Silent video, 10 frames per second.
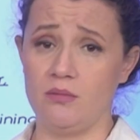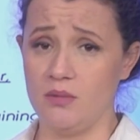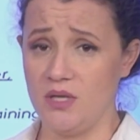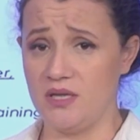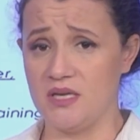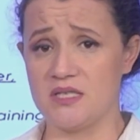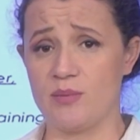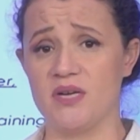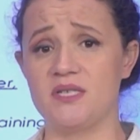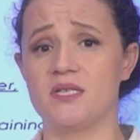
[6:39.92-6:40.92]
It
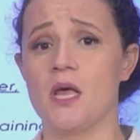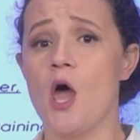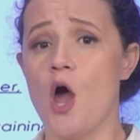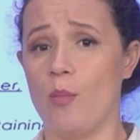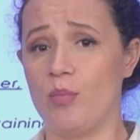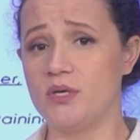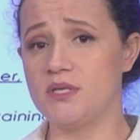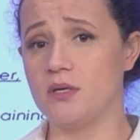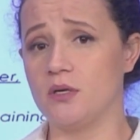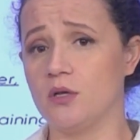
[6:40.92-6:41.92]
expresses a
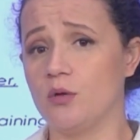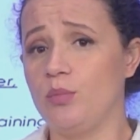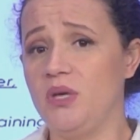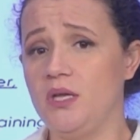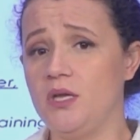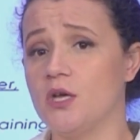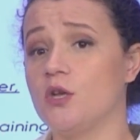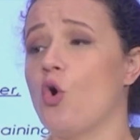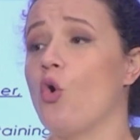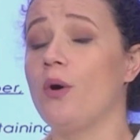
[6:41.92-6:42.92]
personal
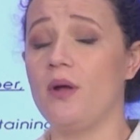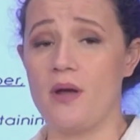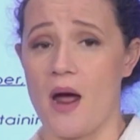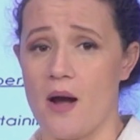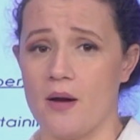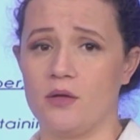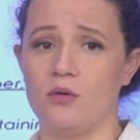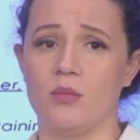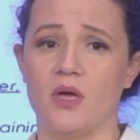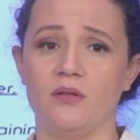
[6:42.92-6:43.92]
opinion or an
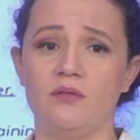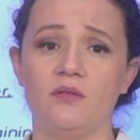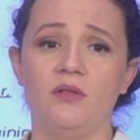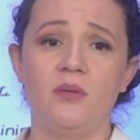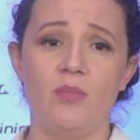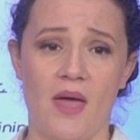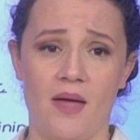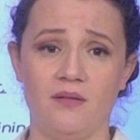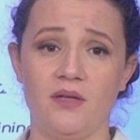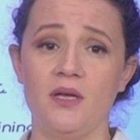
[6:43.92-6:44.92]
argument,
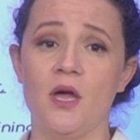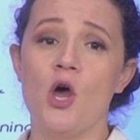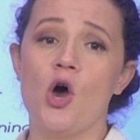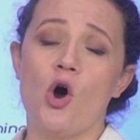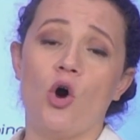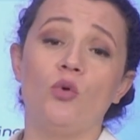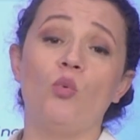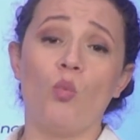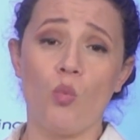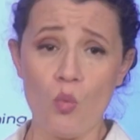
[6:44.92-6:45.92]
depending
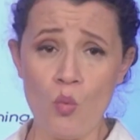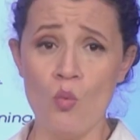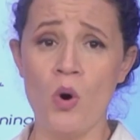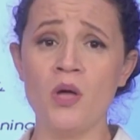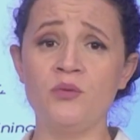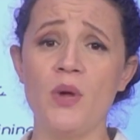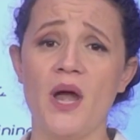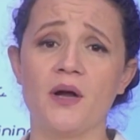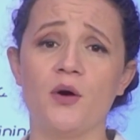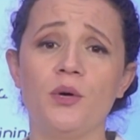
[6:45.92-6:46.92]
on what we
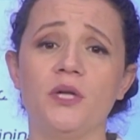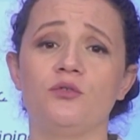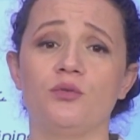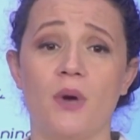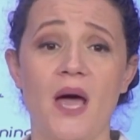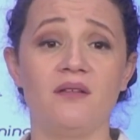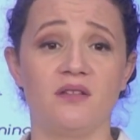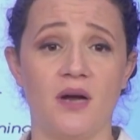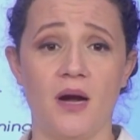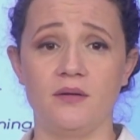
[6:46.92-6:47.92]
are going to write
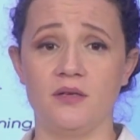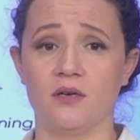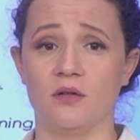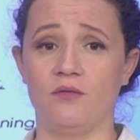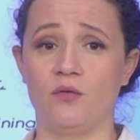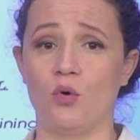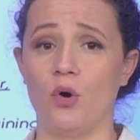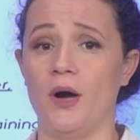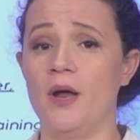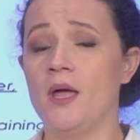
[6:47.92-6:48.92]
an article
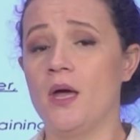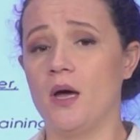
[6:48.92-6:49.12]
for.